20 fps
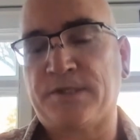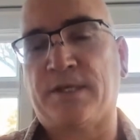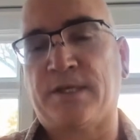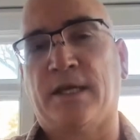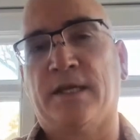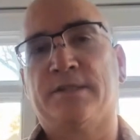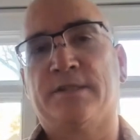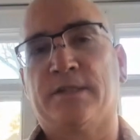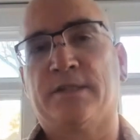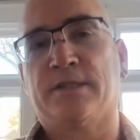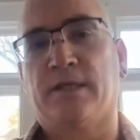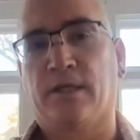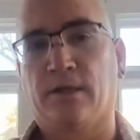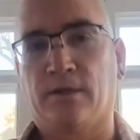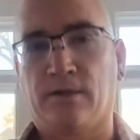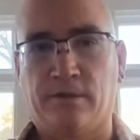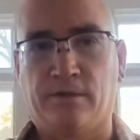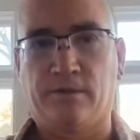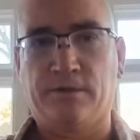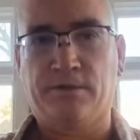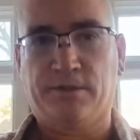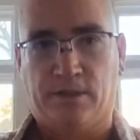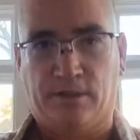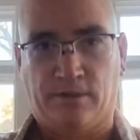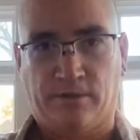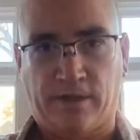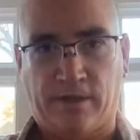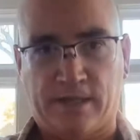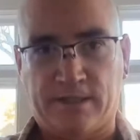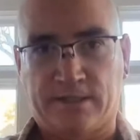sets includes, you
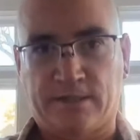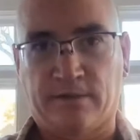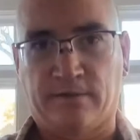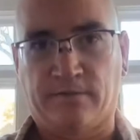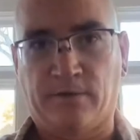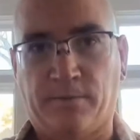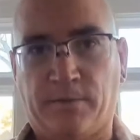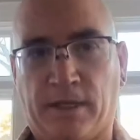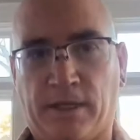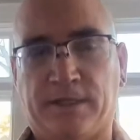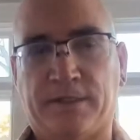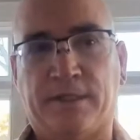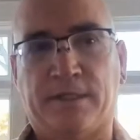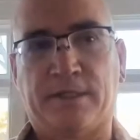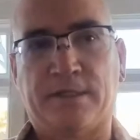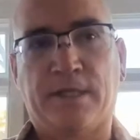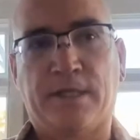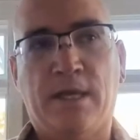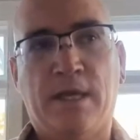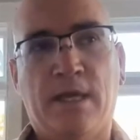know, that silver pendant.